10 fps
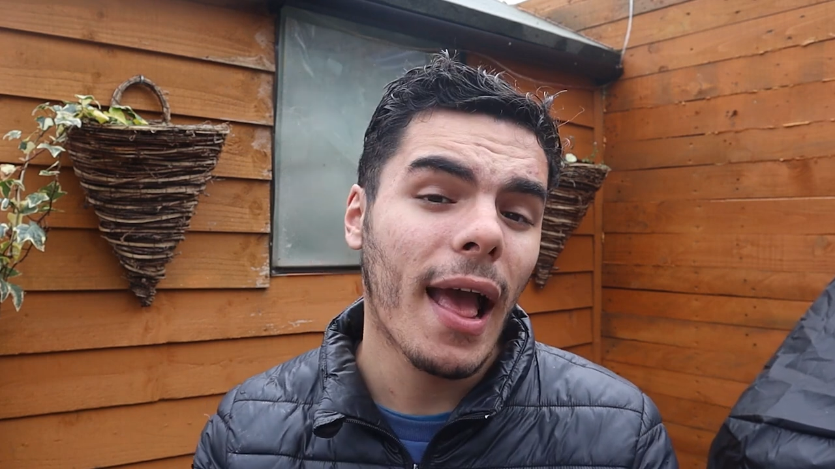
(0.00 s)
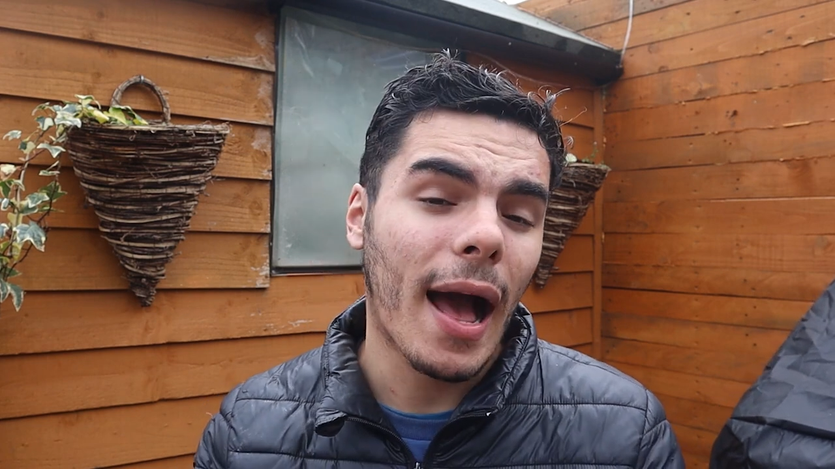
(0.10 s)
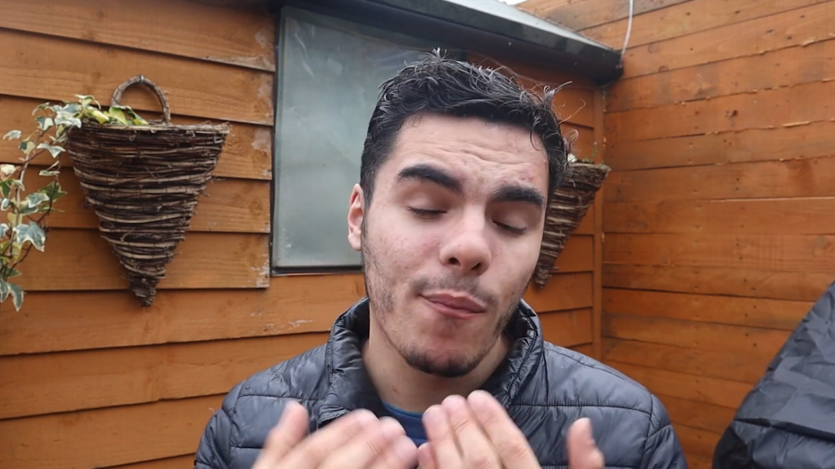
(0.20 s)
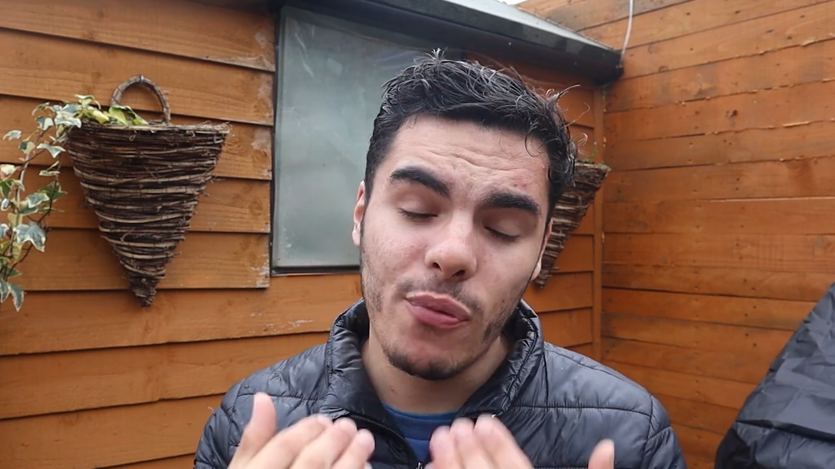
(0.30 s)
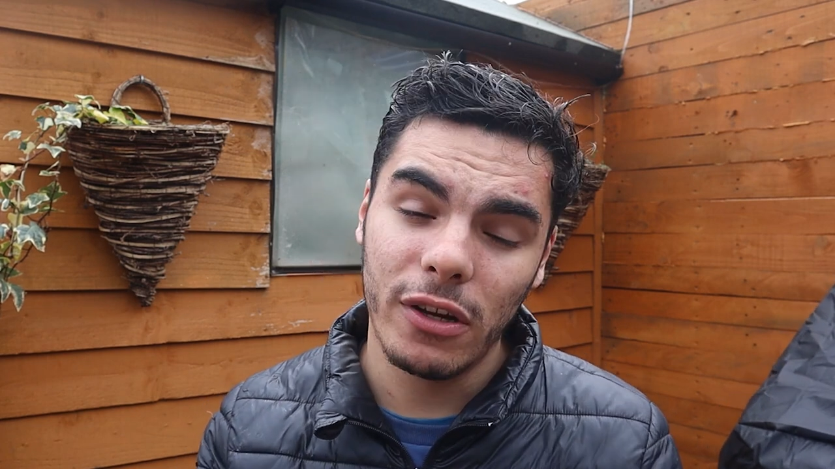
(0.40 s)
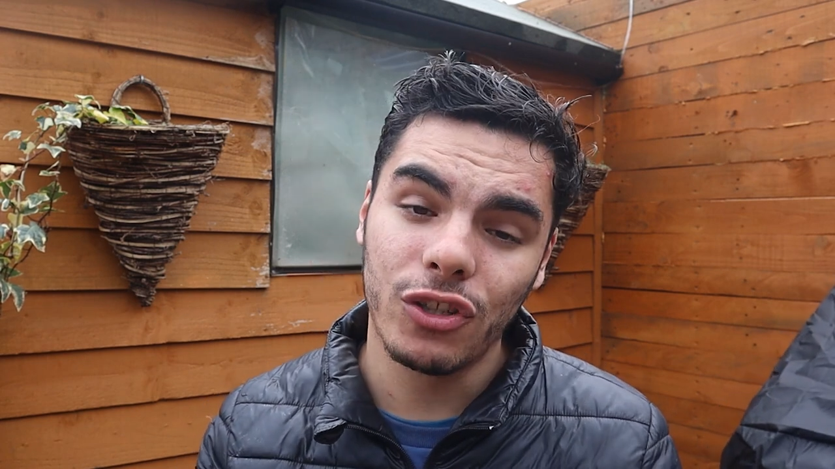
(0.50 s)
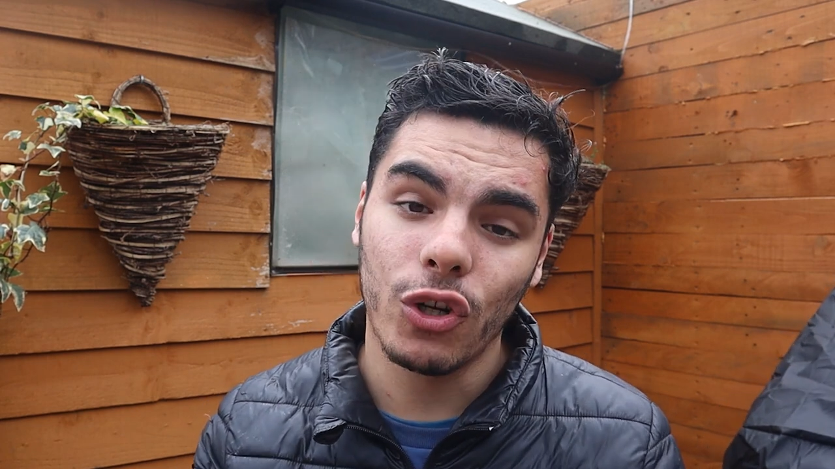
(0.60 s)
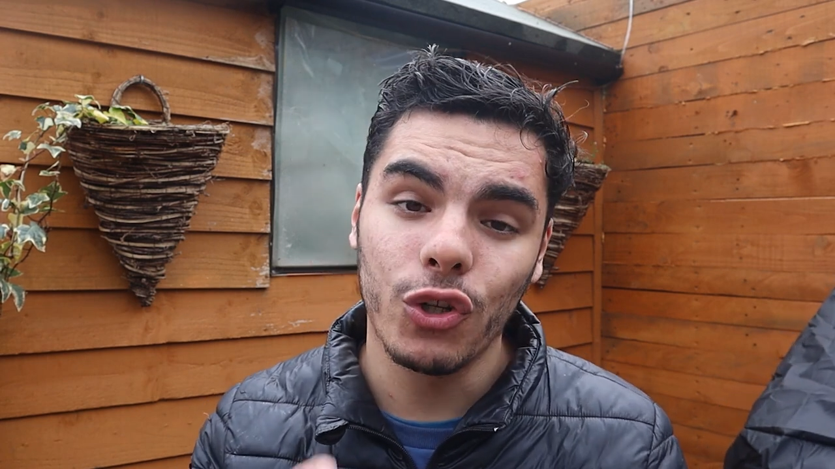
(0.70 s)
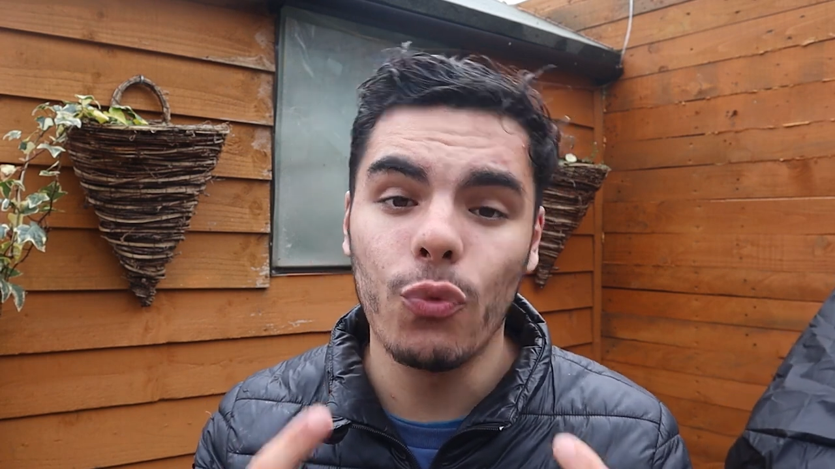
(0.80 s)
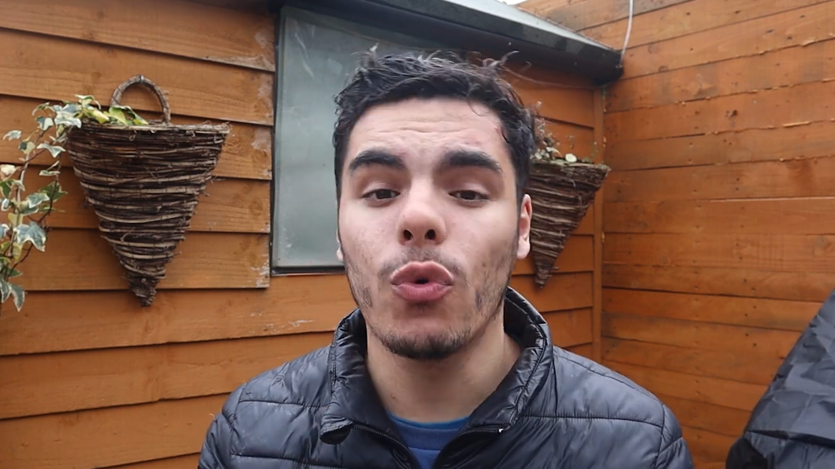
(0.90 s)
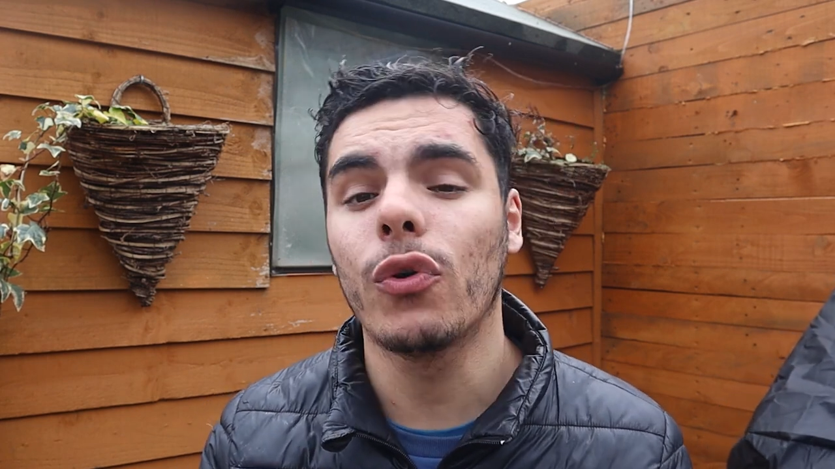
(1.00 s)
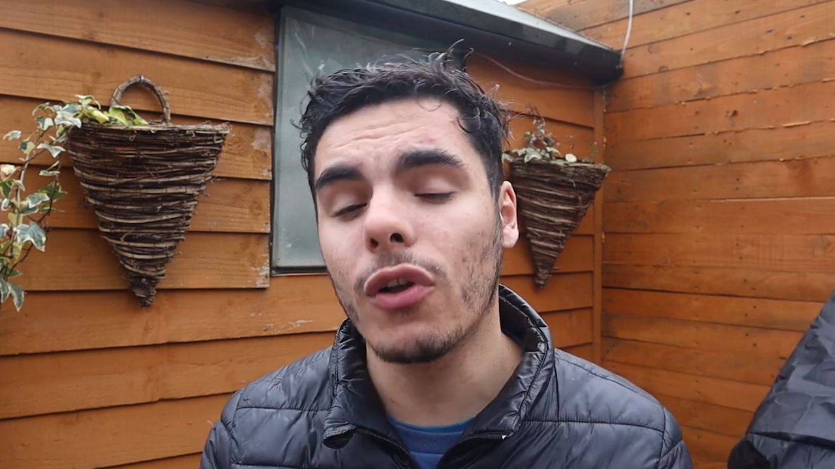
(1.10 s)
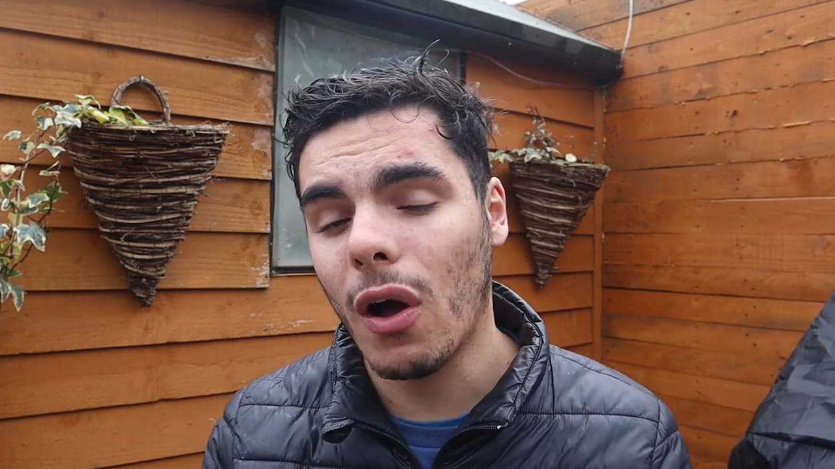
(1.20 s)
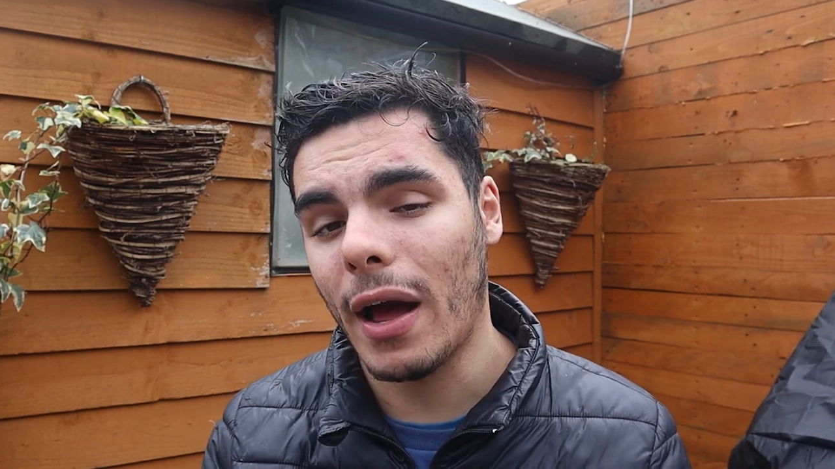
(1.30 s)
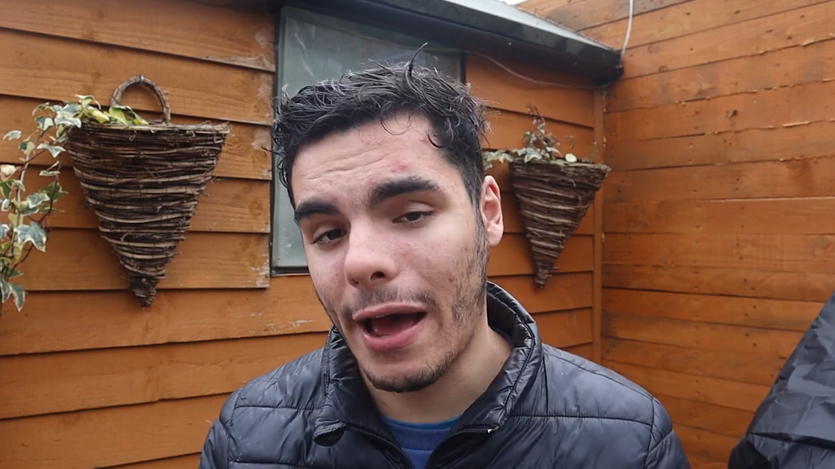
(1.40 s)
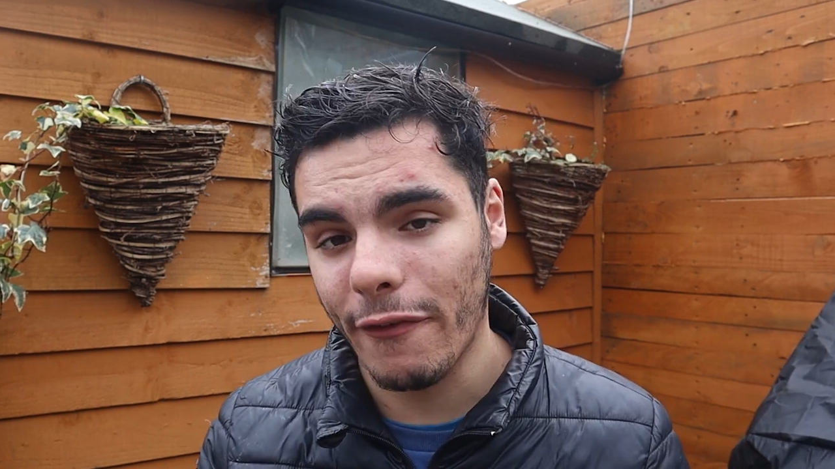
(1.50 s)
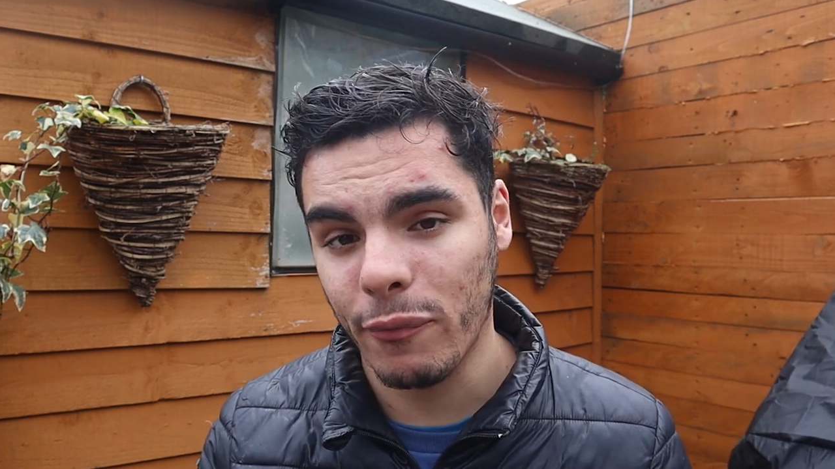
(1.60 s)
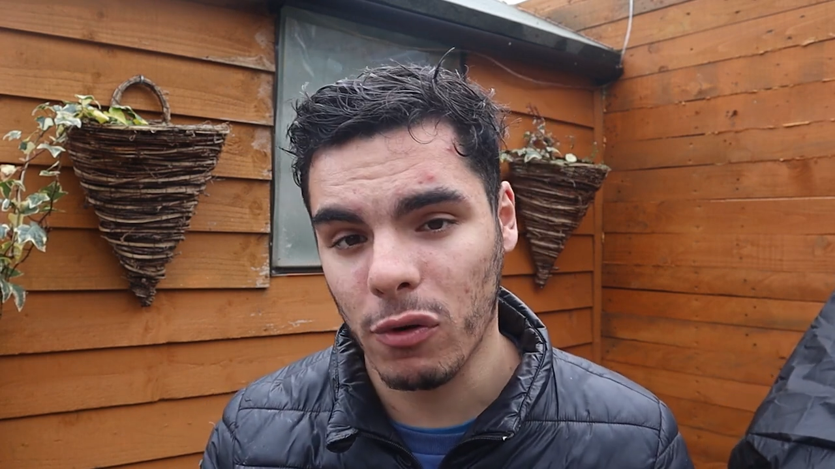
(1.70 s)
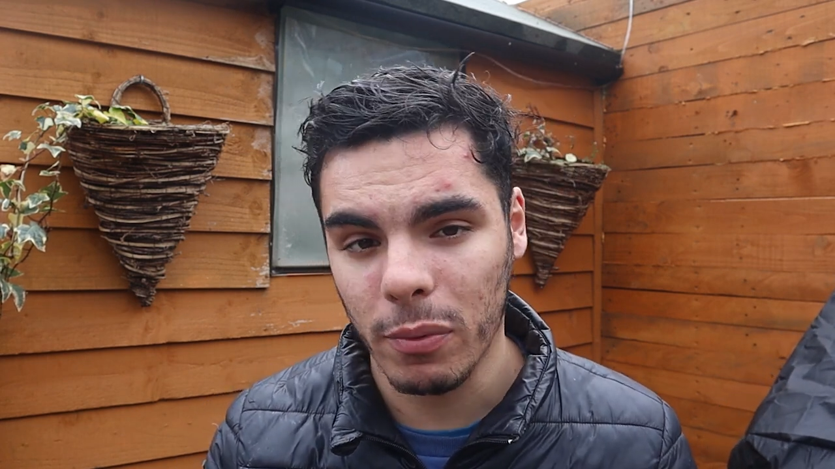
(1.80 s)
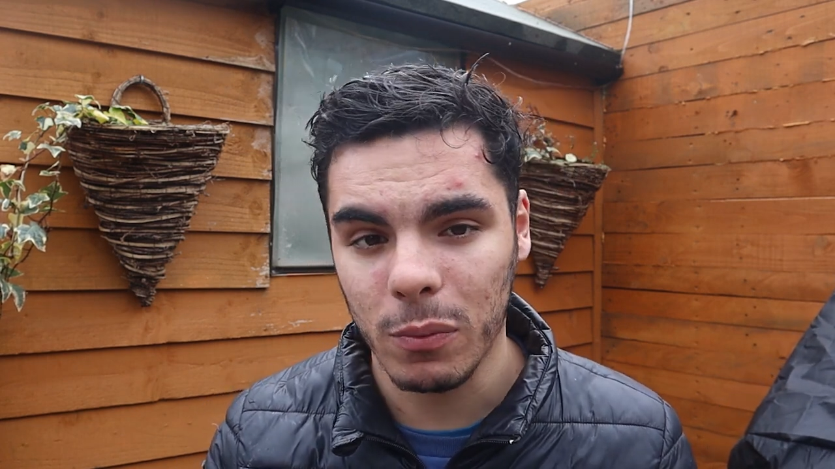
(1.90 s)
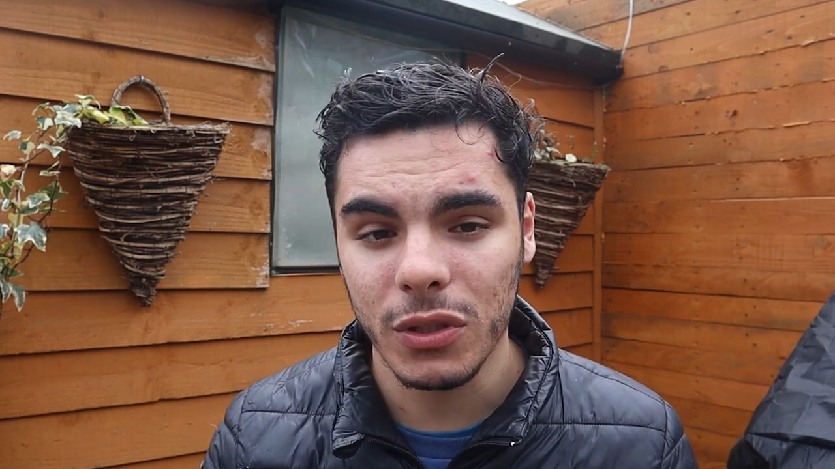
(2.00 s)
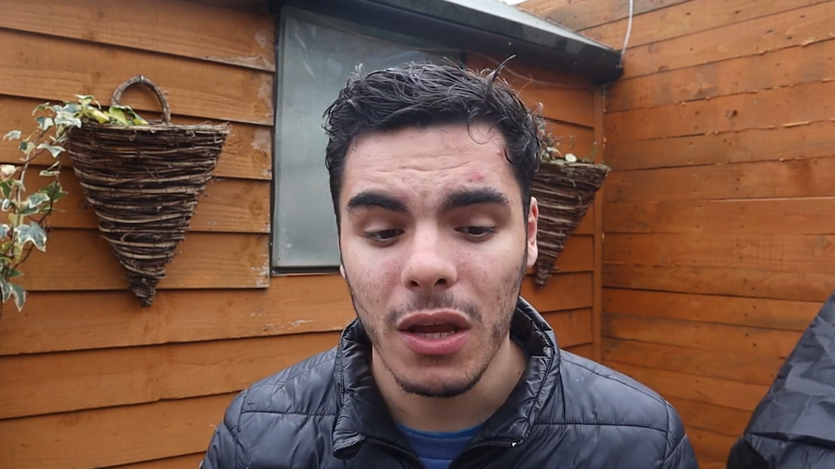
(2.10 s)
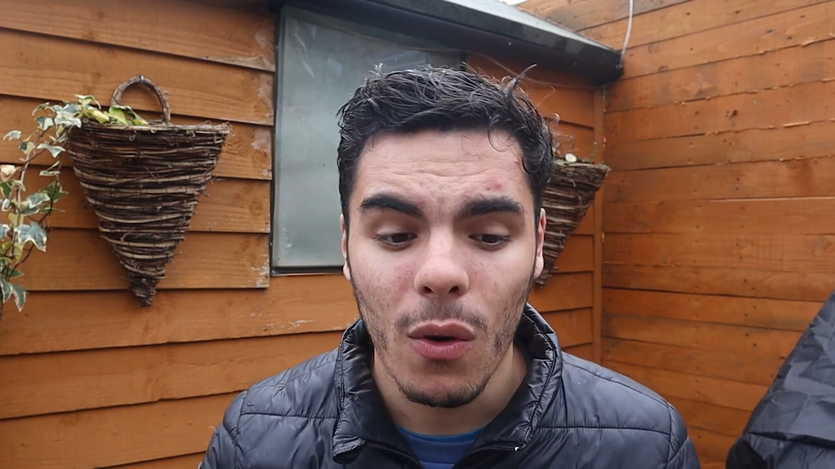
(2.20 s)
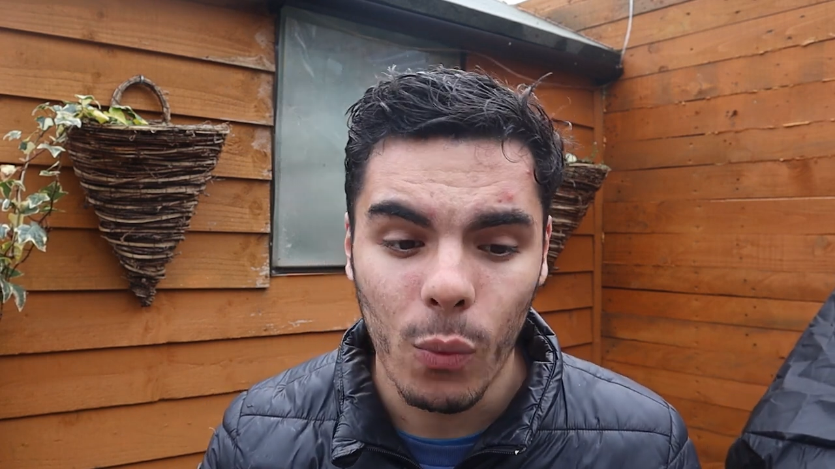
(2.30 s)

I'm pretty sure you will not have problems